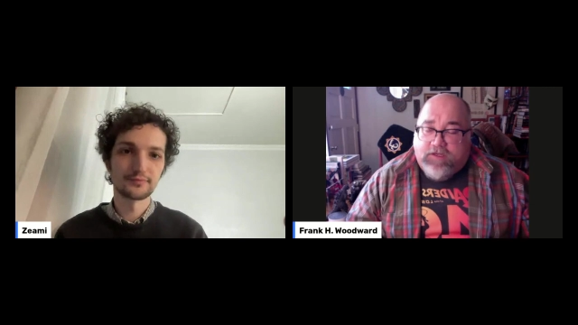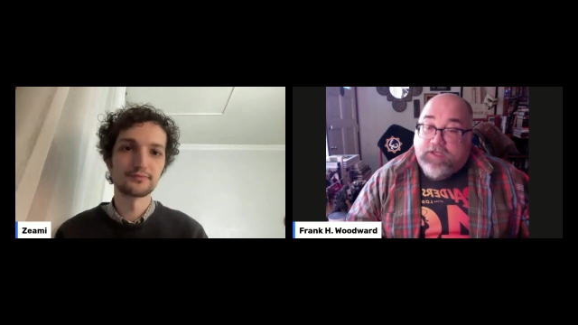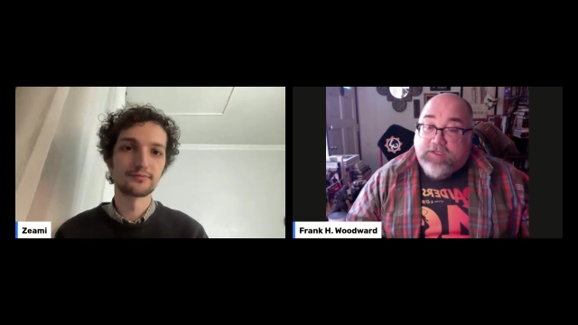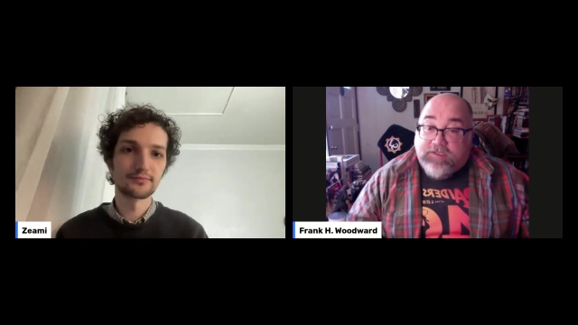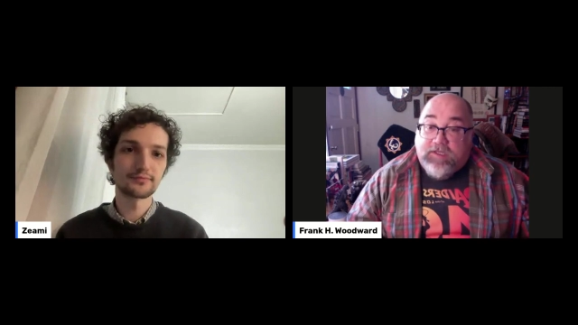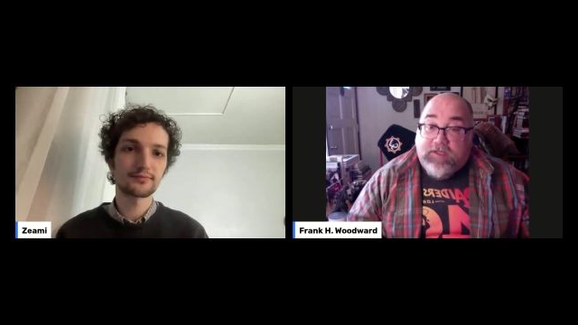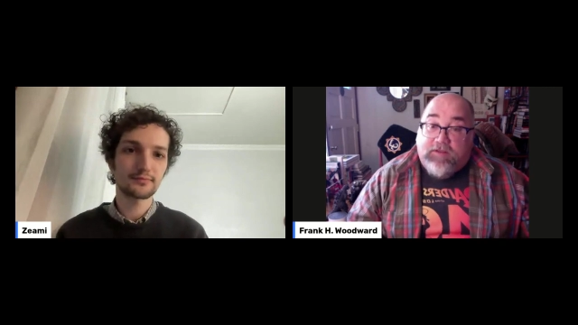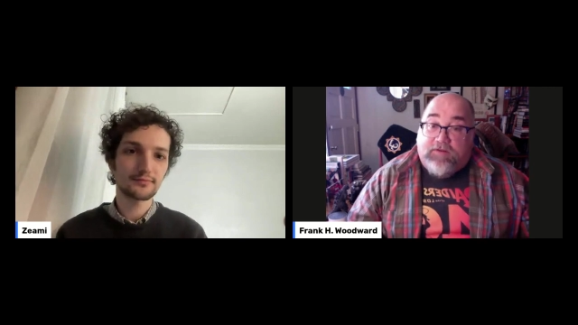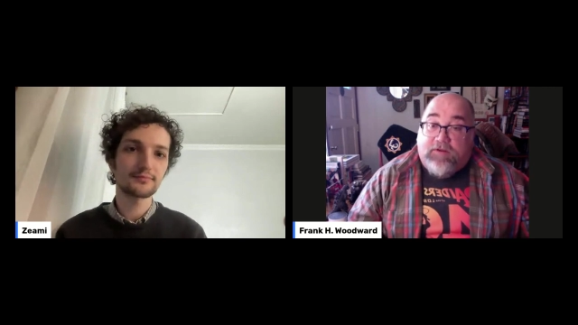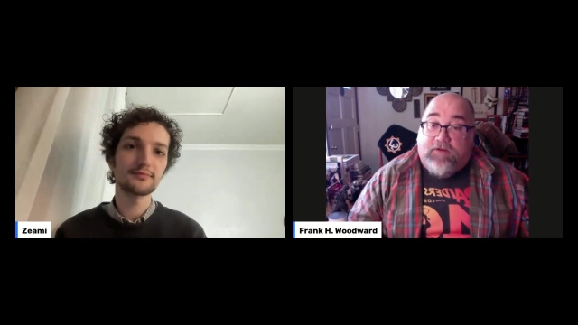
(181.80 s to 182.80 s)
Speaker 1: do get to see
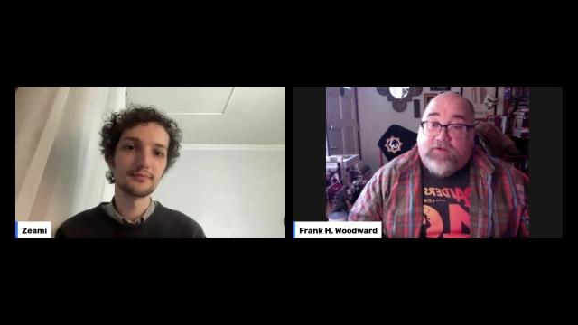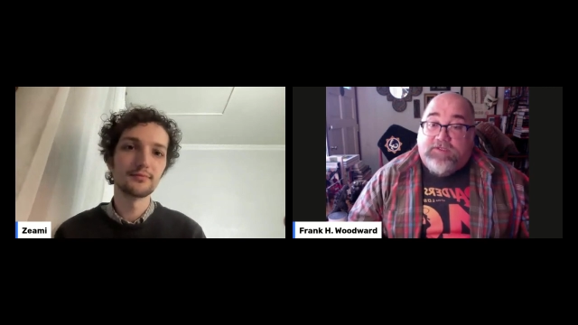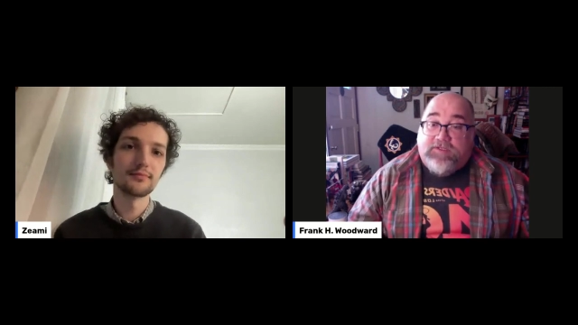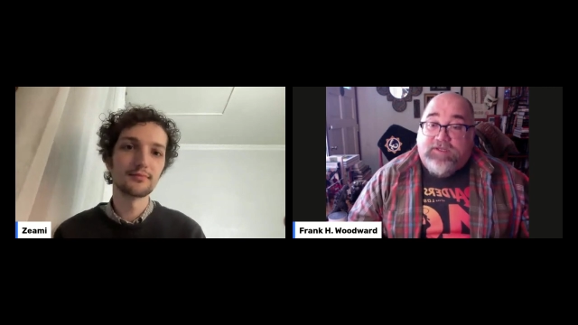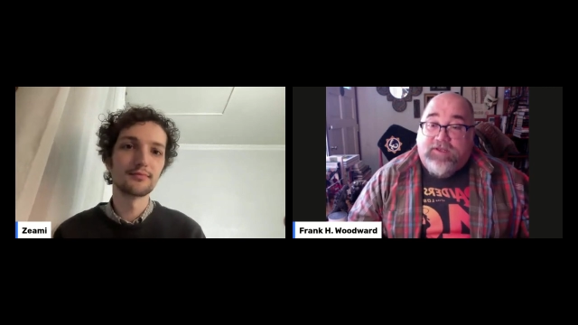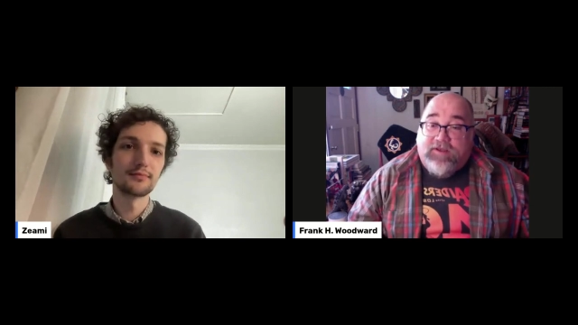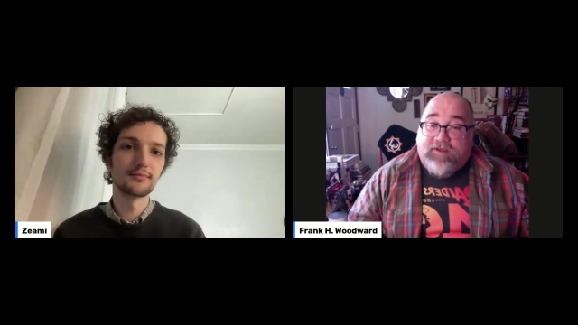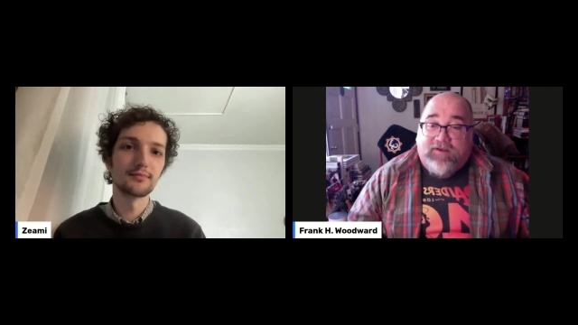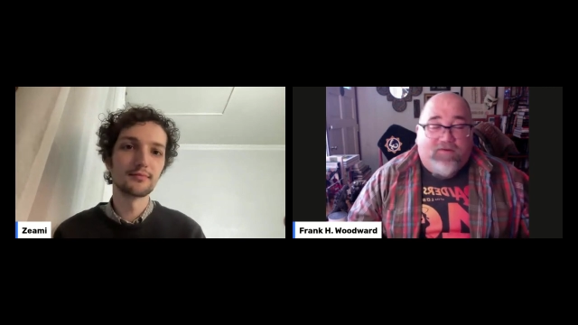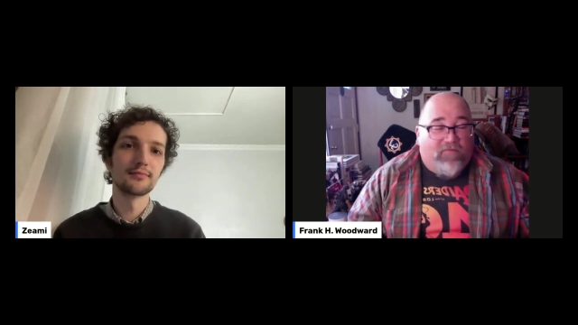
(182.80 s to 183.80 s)
it, they'll notice
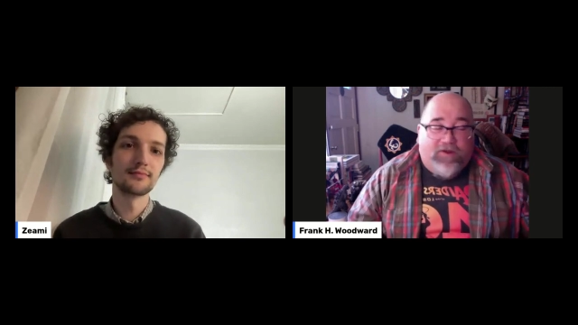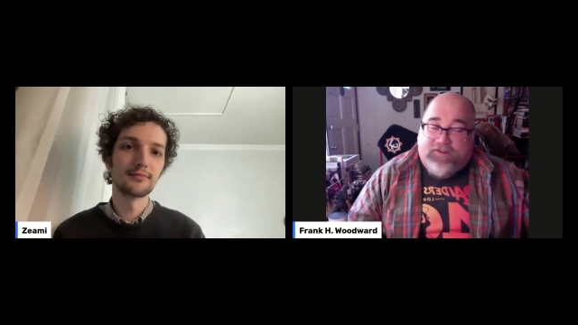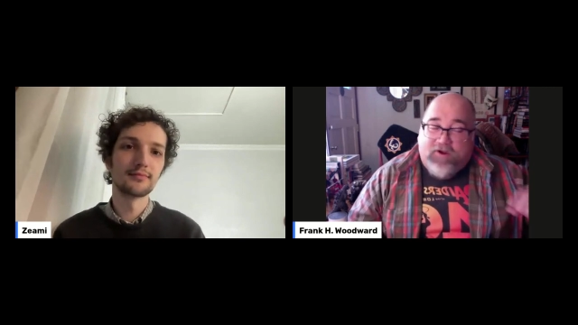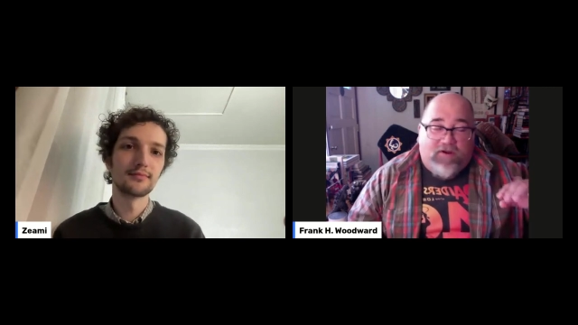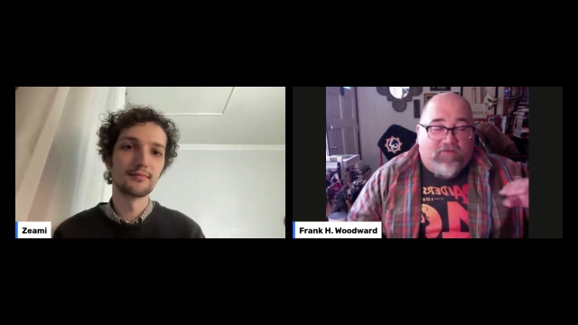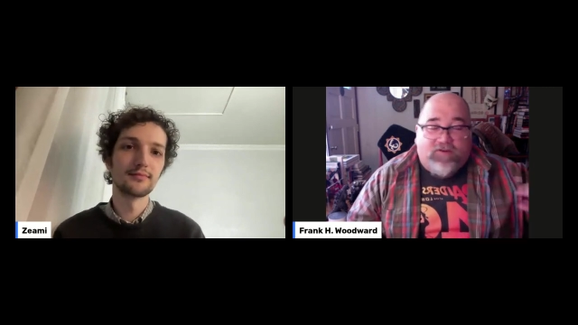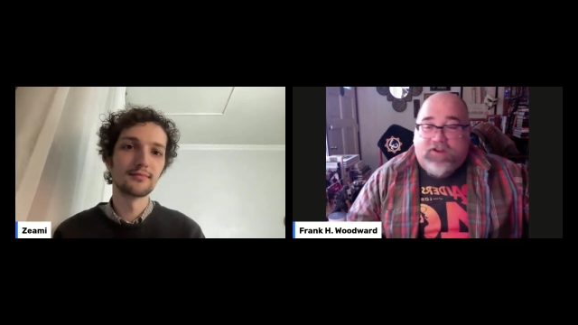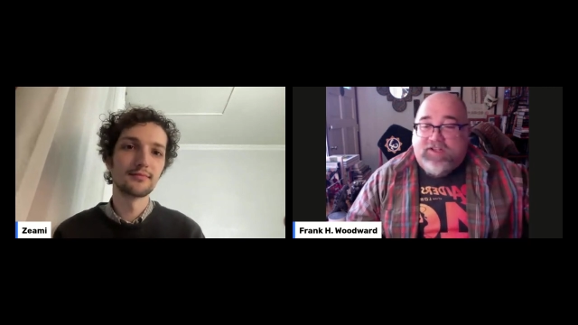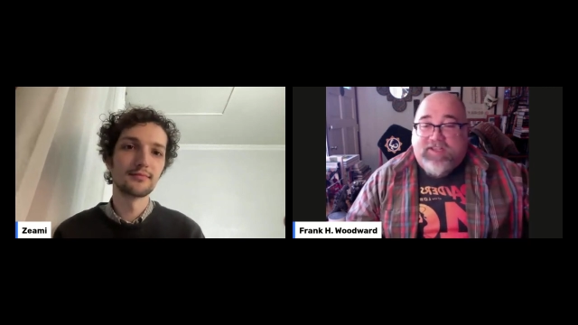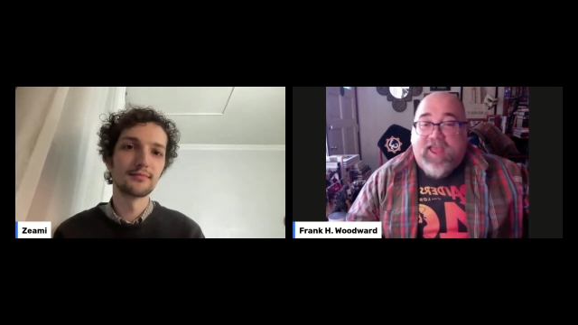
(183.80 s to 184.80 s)
we don't
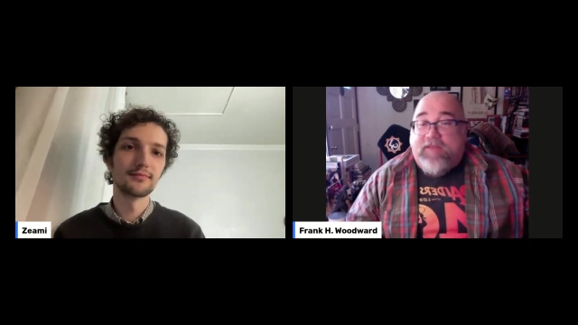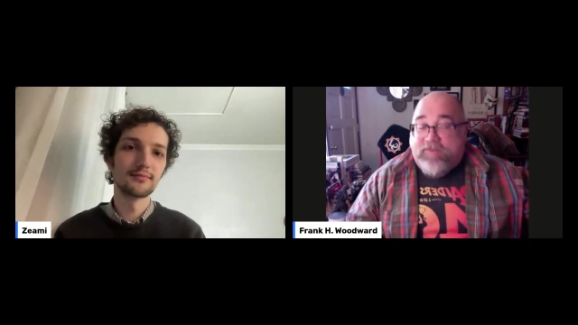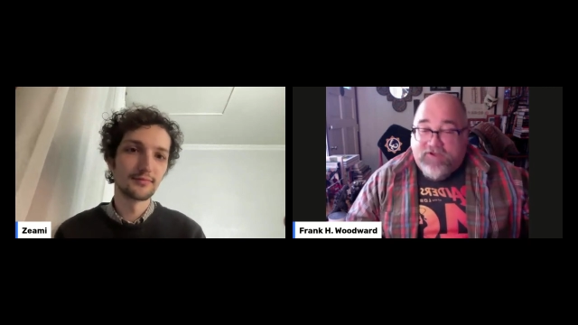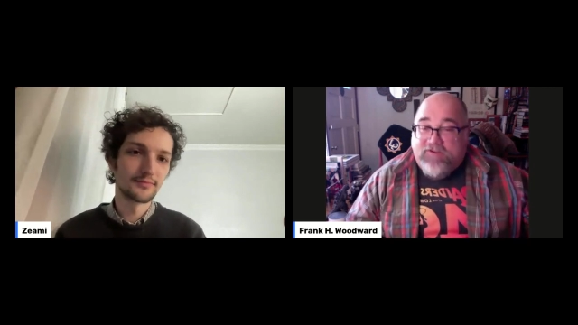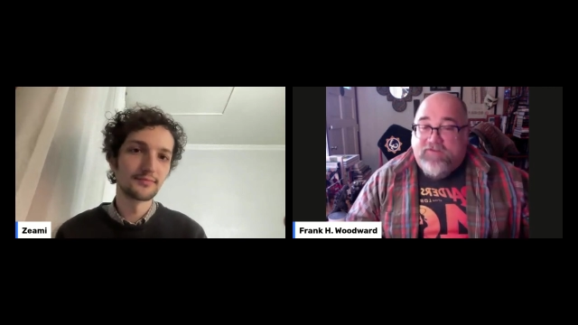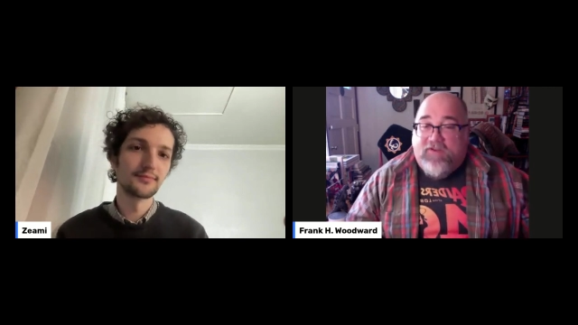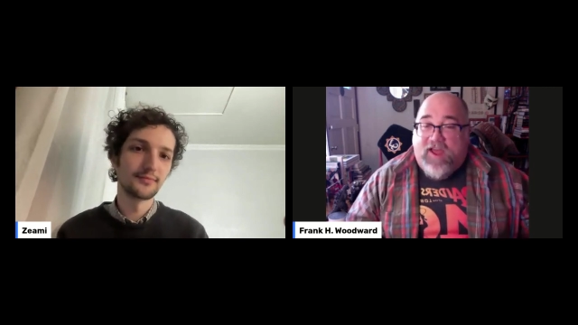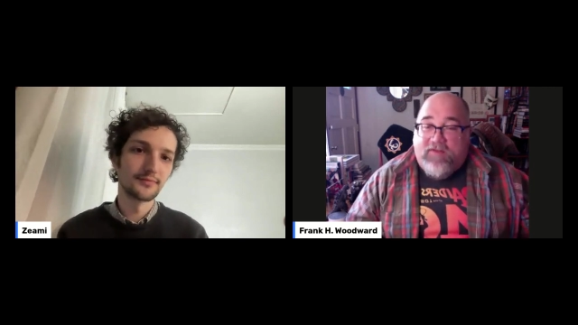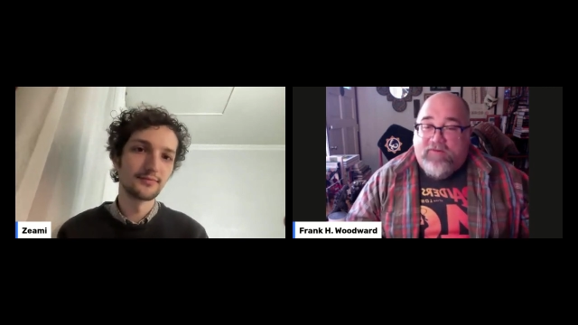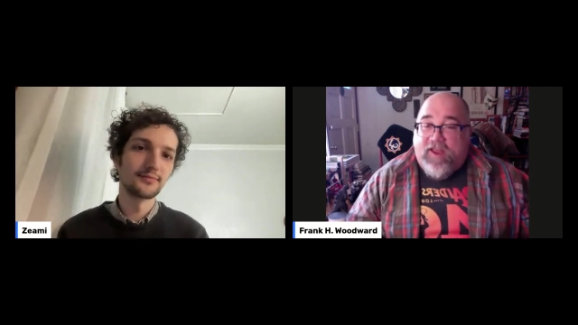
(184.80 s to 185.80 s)
even attempt
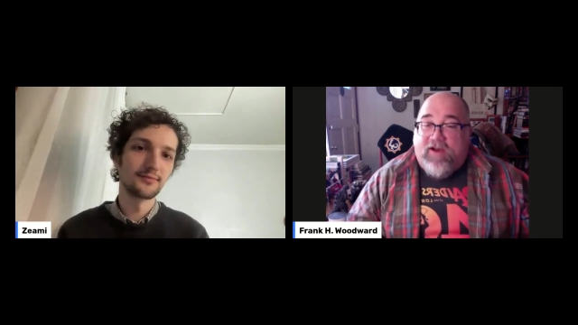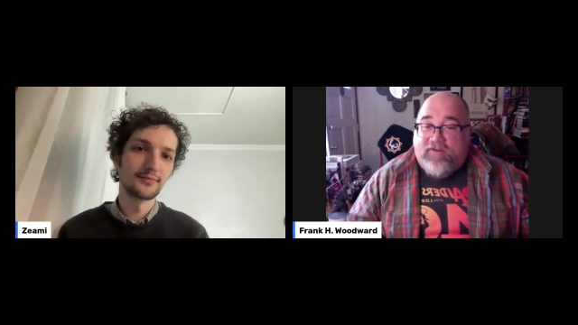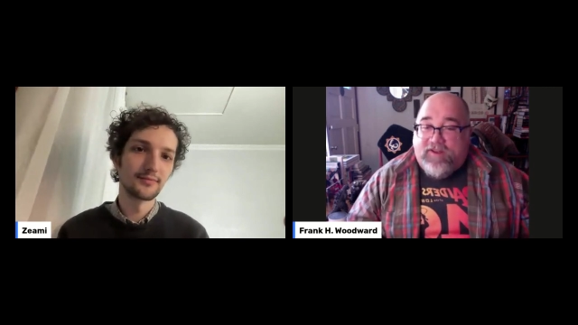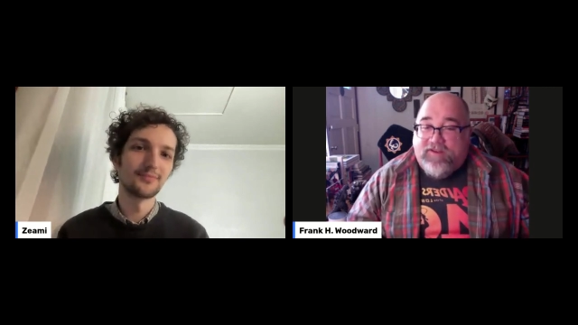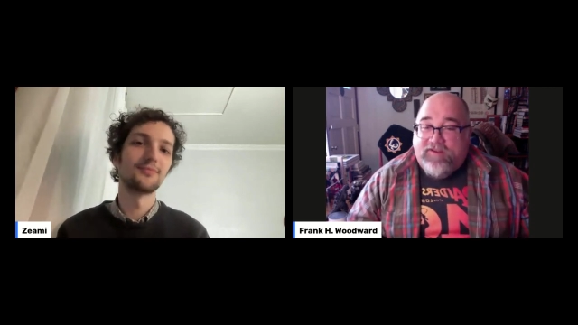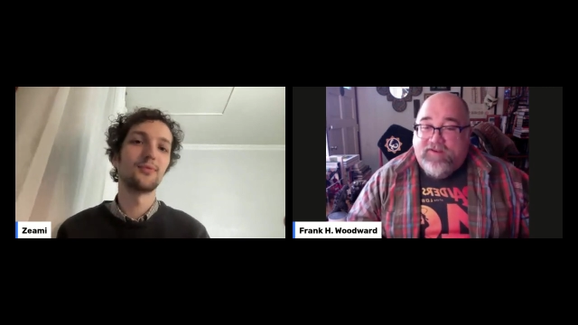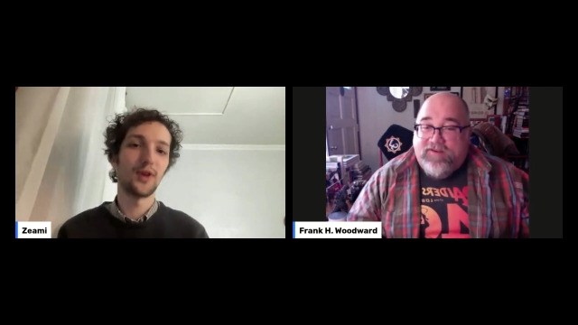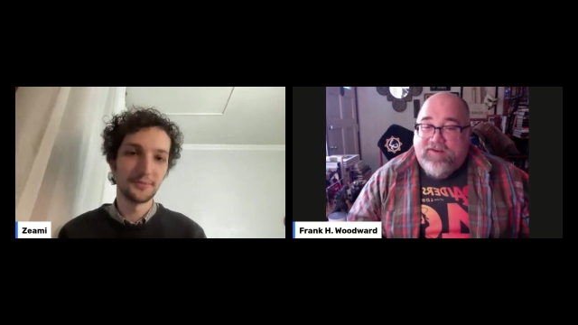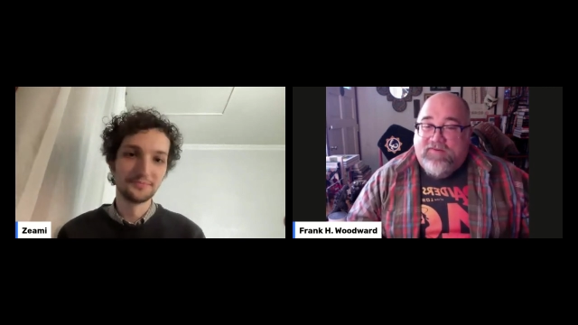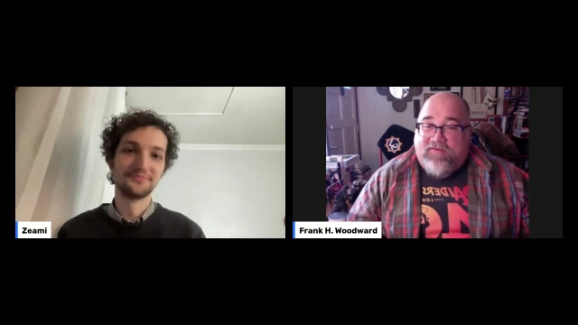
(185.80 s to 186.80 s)
at reality.
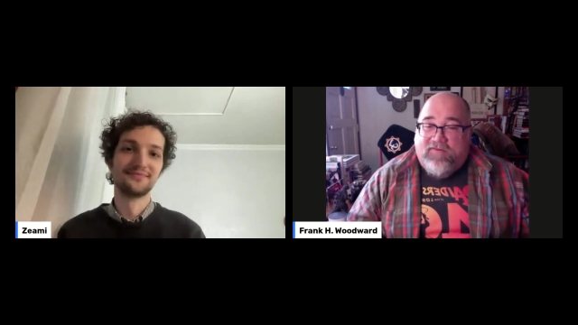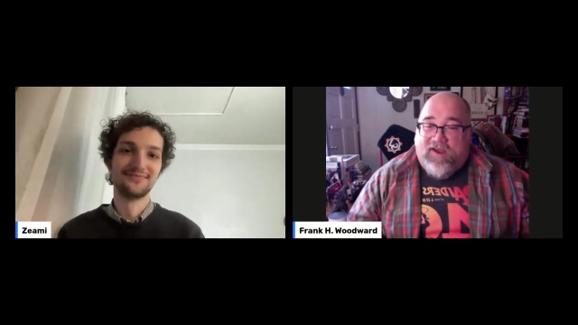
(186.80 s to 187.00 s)
Right.